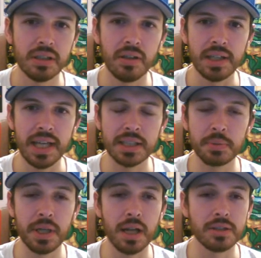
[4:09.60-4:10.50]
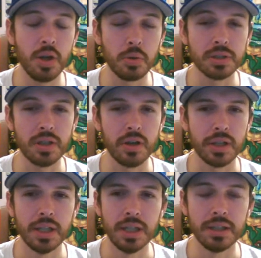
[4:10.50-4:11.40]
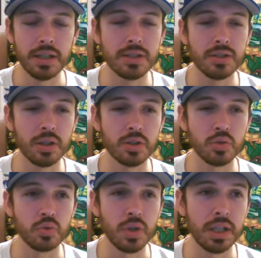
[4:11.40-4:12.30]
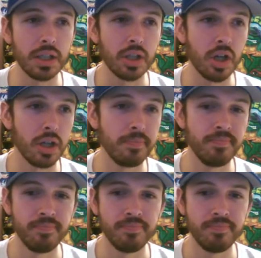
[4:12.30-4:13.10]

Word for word: Alright, next we got toast curry. This looks really good.